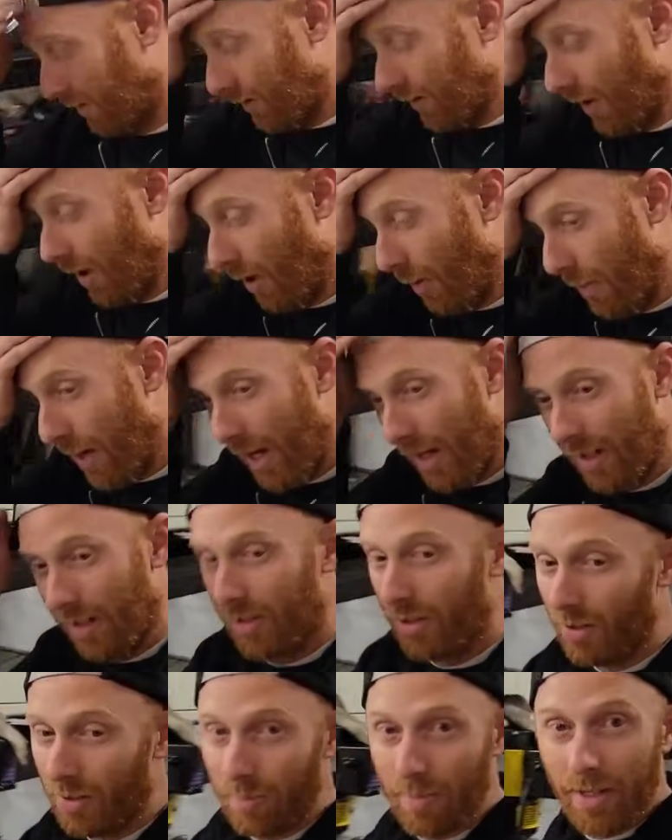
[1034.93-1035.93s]
Oh man, it
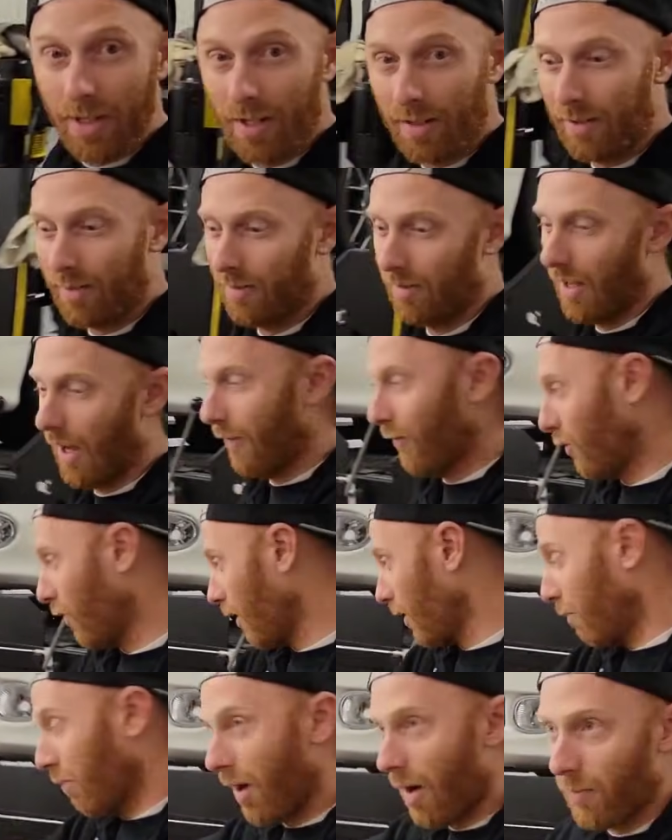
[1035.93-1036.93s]
took a minute after
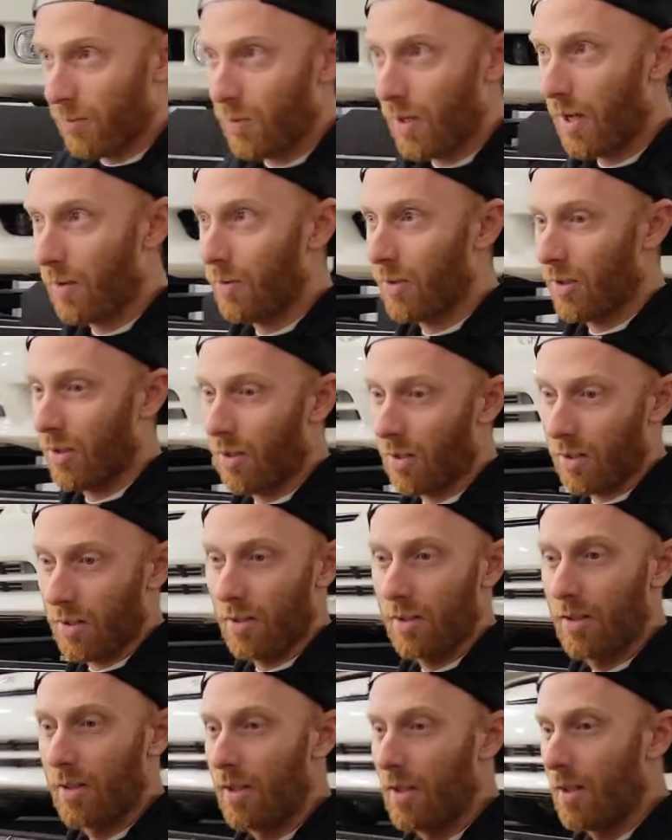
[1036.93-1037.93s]
all the problems we had with the car,
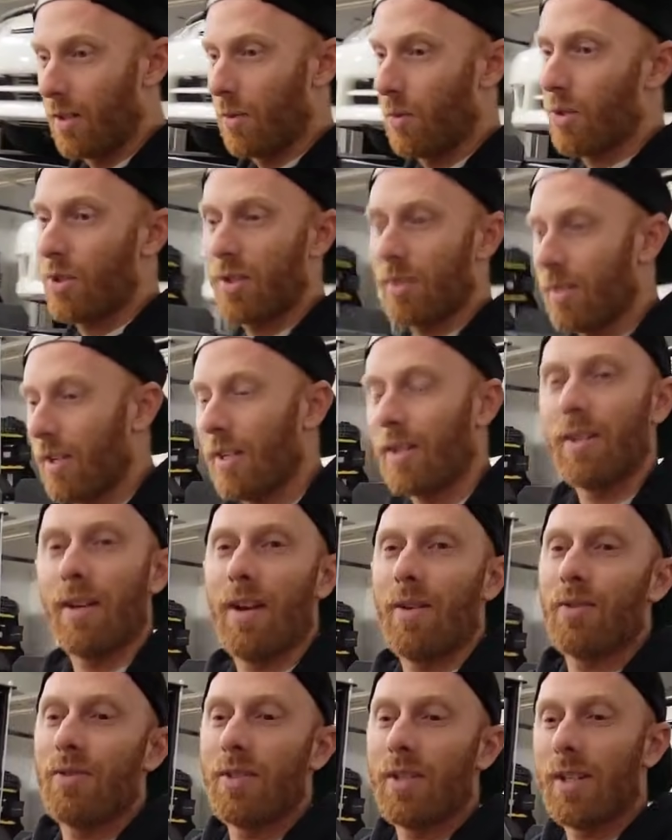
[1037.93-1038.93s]
which is like,
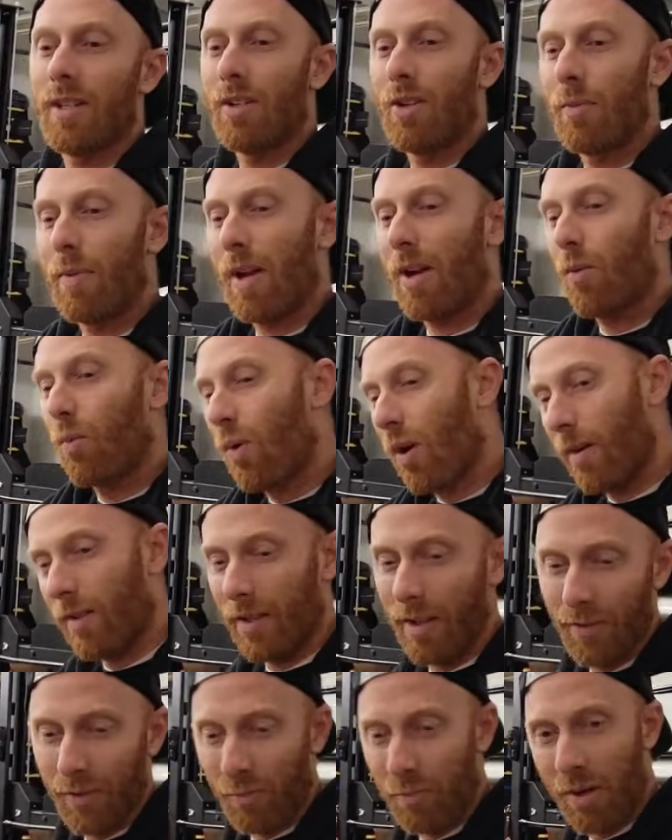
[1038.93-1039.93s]
I was thinking no matter what
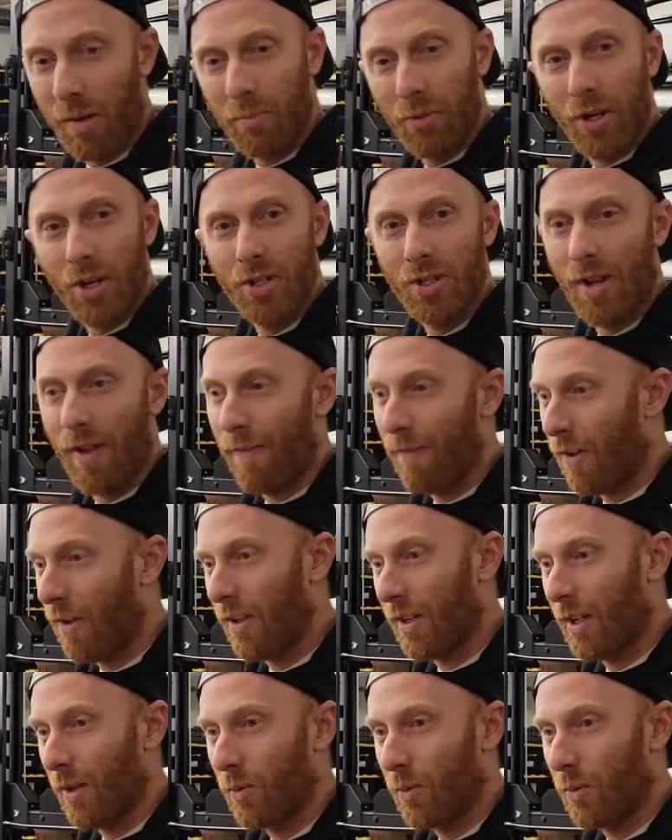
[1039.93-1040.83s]
level of preparation, I felt like I